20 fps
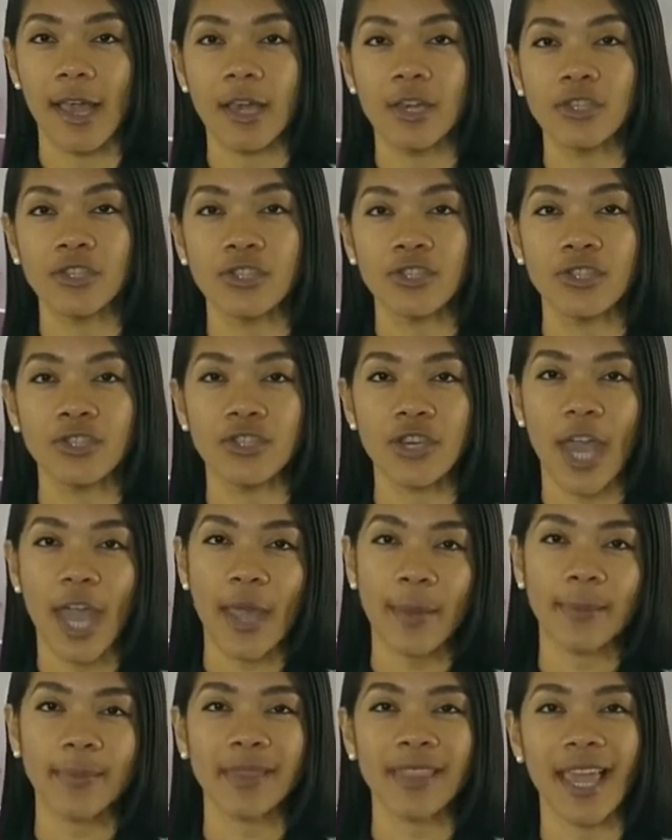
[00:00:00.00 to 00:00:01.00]

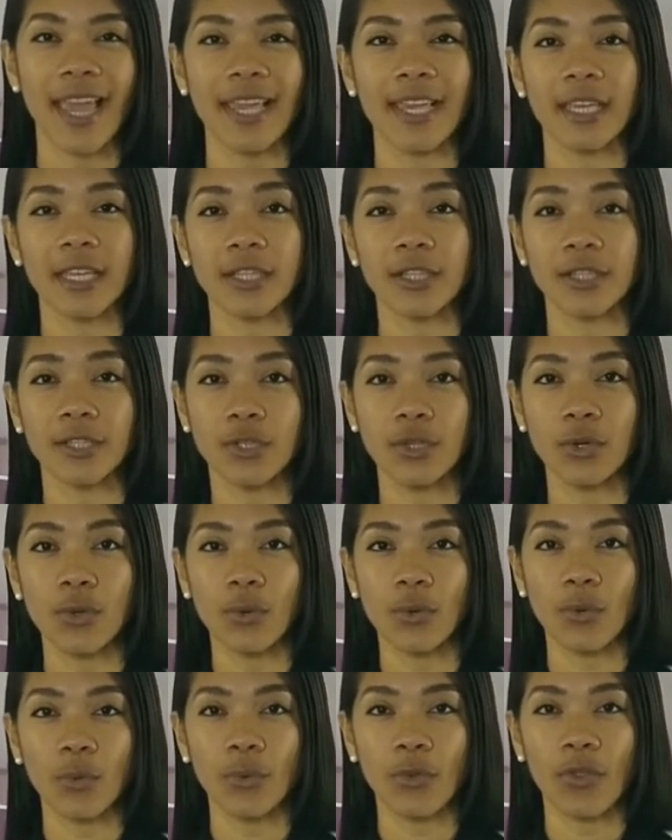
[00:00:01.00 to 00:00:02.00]
shaped like a
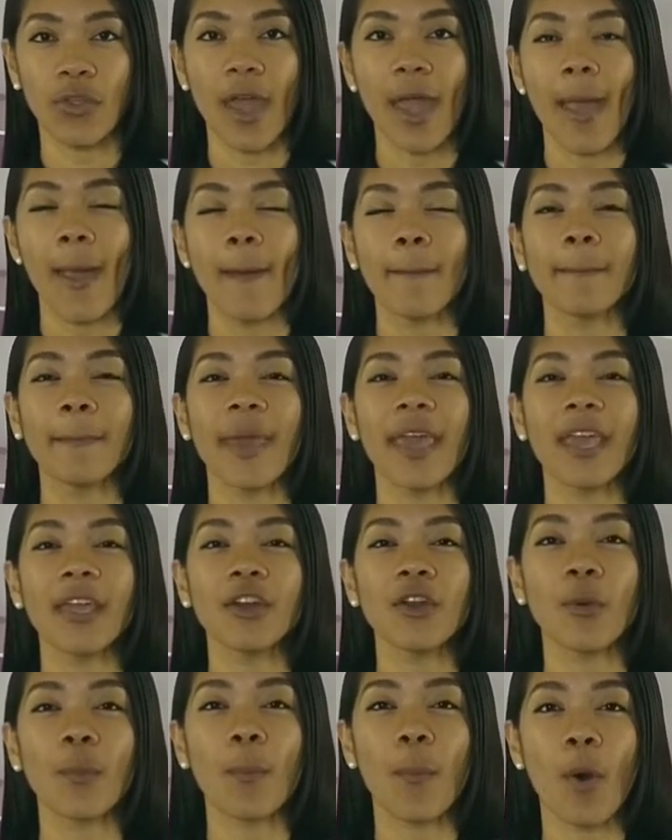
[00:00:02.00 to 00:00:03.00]
tooth made
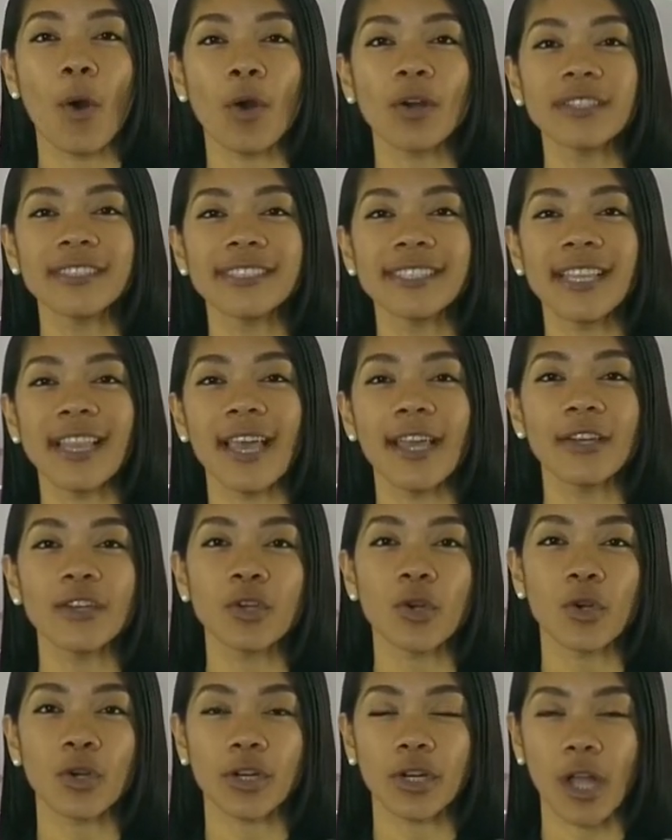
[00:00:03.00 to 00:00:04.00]
of porcelain
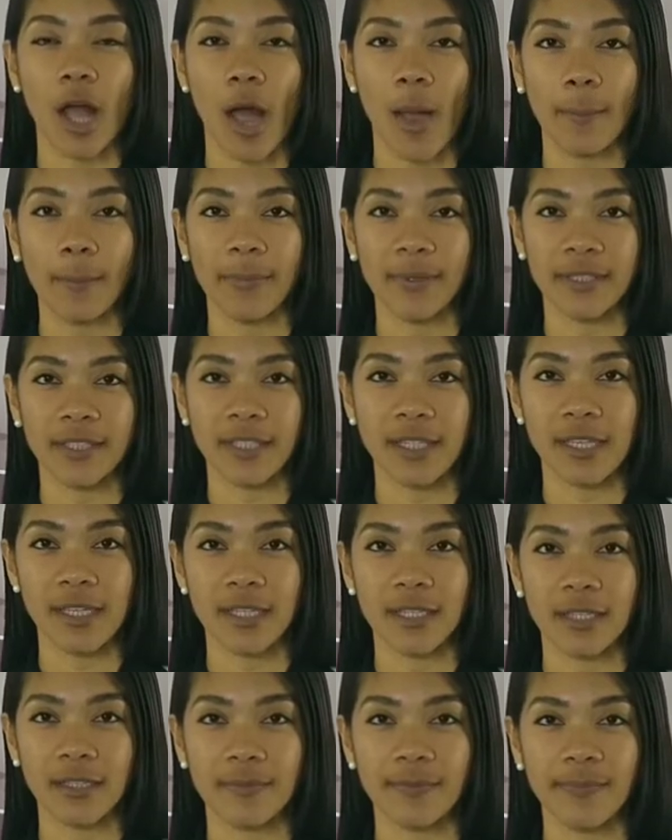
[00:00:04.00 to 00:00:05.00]
or
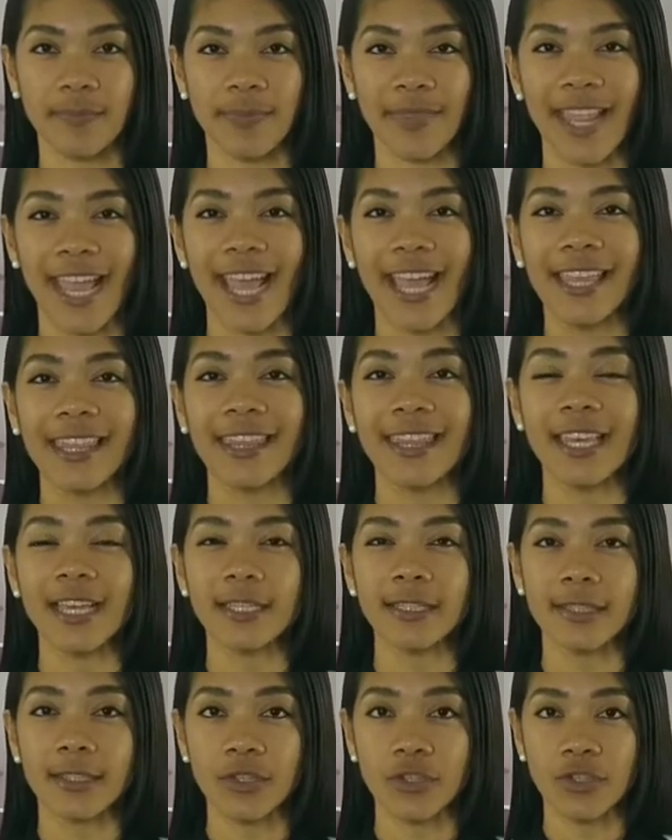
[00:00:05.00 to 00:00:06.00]
composite.
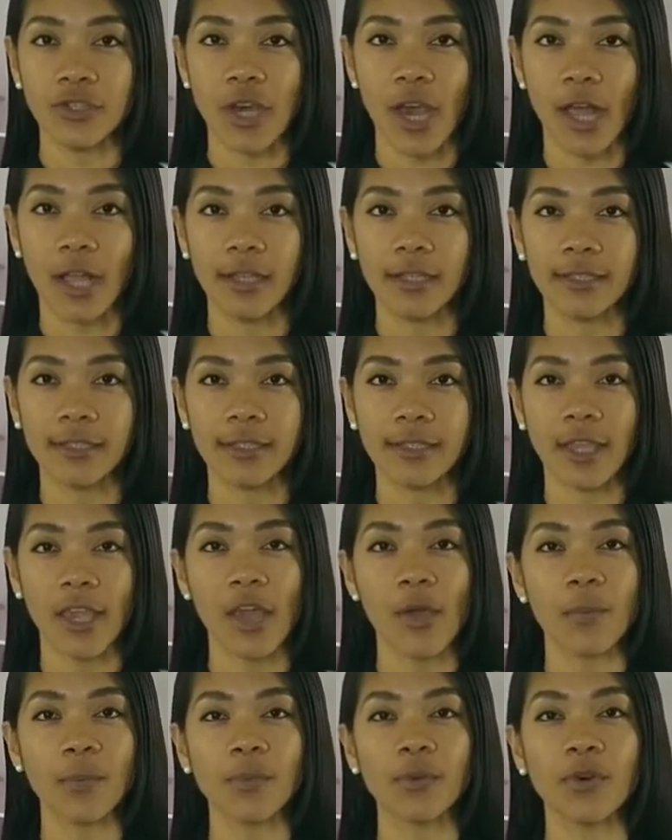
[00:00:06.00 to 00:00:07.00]
These shells
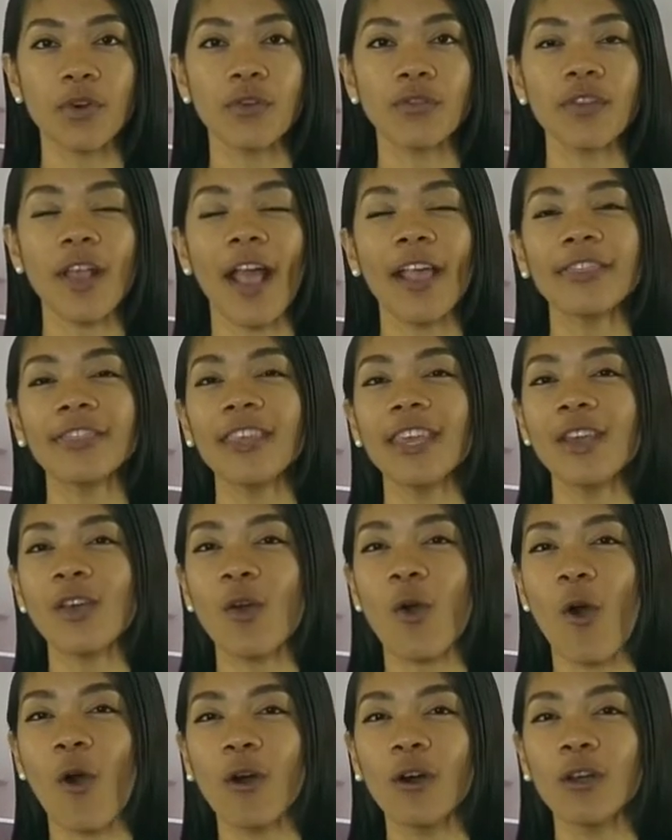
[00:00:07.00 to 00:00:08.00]
improve the
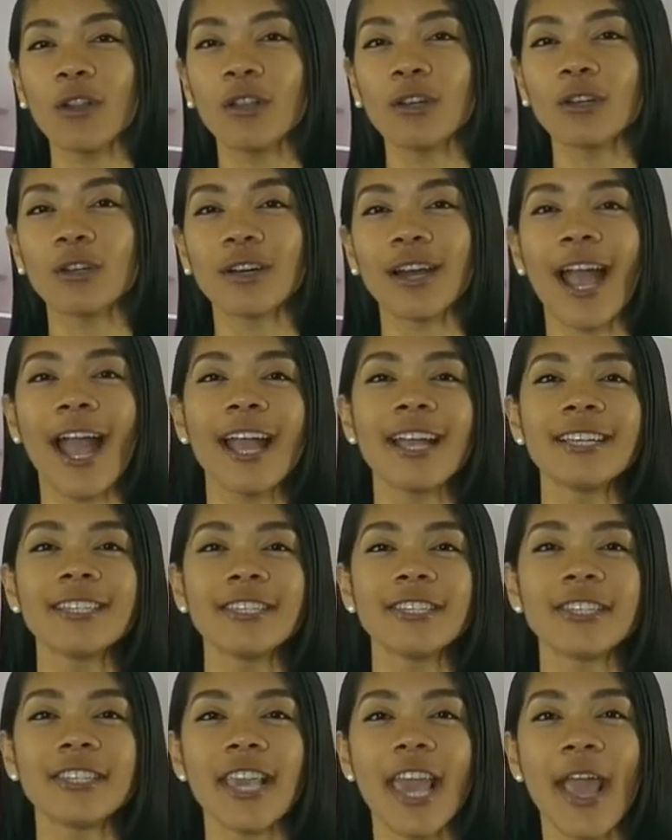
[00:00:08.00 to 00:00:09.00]
color,
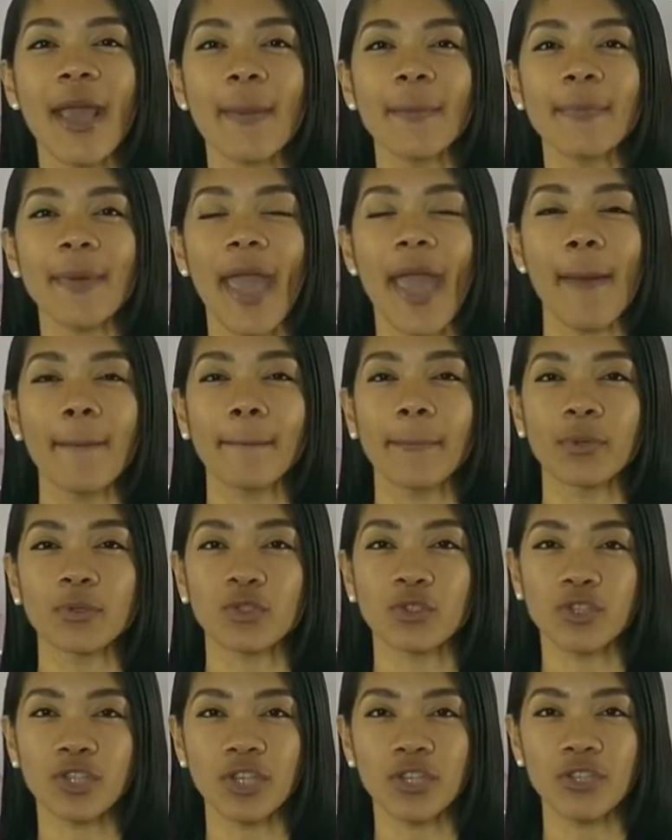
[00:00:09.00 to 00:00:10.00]
shape, and
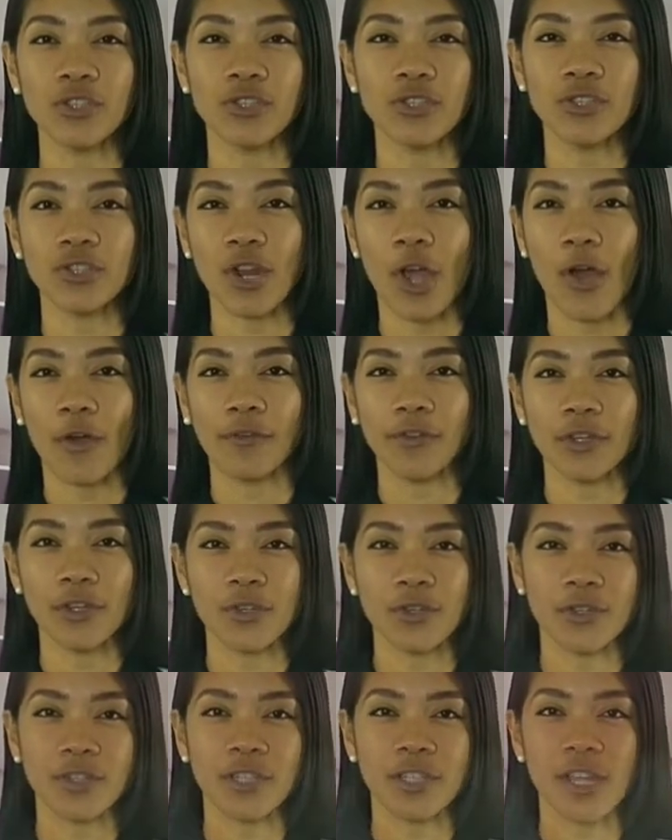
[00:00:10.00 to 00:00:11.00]
position of
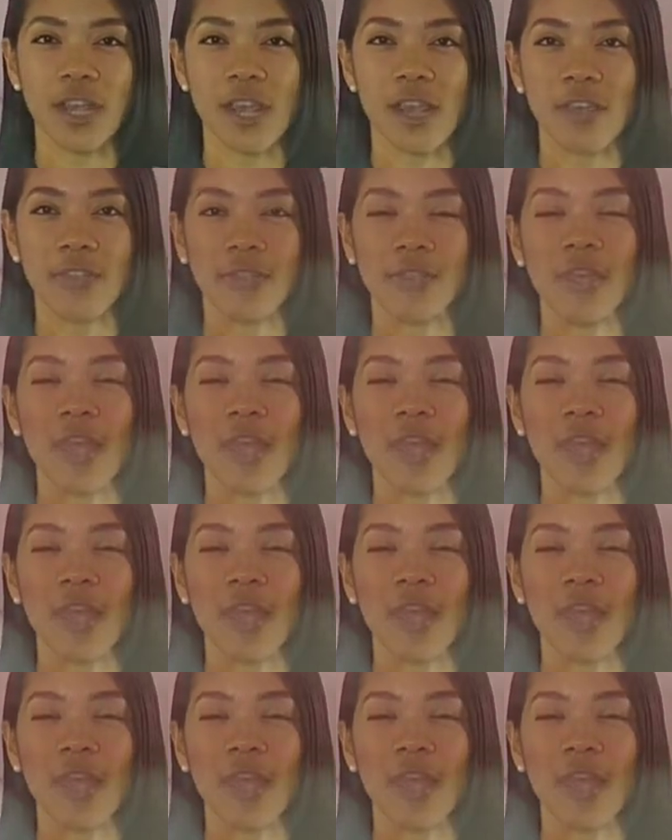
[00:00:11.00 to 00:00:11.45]
your teeth